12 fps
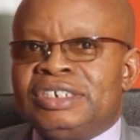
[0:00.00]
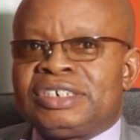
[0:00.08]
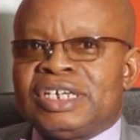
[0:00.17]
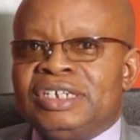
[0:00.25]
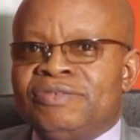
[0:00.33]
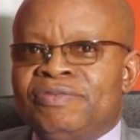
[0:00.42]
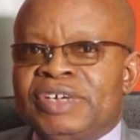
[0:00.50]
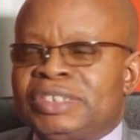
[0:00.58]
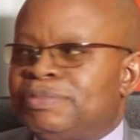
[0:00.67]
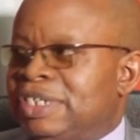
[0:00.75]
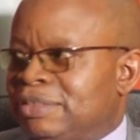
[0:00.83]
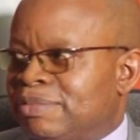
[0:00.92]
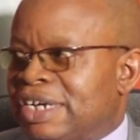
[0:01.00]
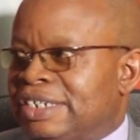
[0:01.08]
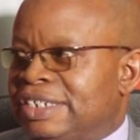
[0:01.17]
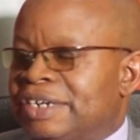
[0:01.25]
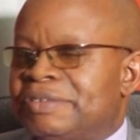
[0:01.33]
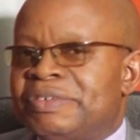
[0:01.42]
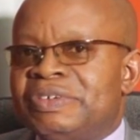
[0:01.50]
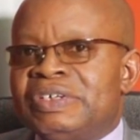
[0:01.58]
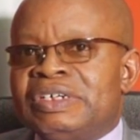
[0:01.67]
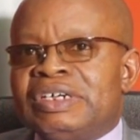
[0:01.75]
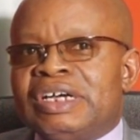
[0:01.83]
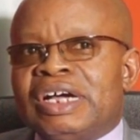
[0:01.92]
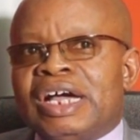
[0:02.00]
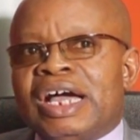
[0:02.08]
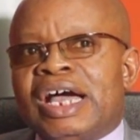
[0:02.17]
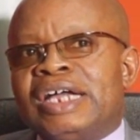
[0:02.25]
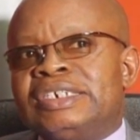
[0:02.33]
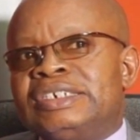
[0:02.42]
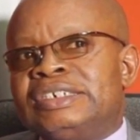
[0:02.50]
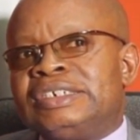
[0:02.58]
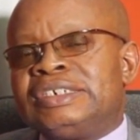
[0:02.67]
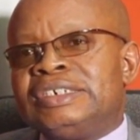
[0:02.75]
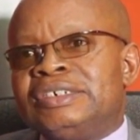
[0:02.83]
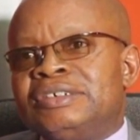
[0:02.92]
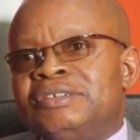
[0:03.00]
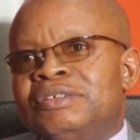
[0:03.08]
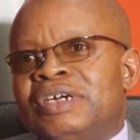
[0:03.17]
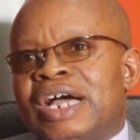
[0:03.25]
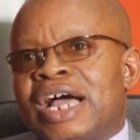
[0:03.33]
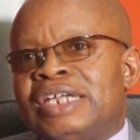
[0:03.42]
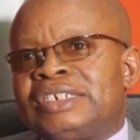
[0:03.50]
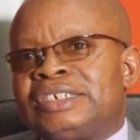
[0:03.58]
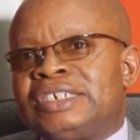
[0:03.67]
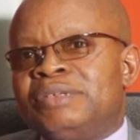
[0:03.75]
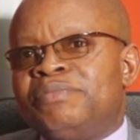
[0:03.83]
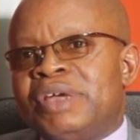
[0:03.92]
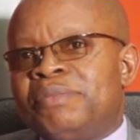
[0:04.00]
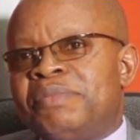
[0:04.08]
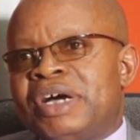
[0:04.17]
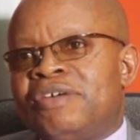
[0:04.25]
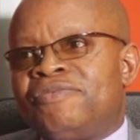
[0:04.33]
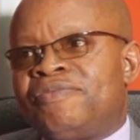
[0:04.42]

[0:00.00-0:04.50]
He's an investment manager. And as a member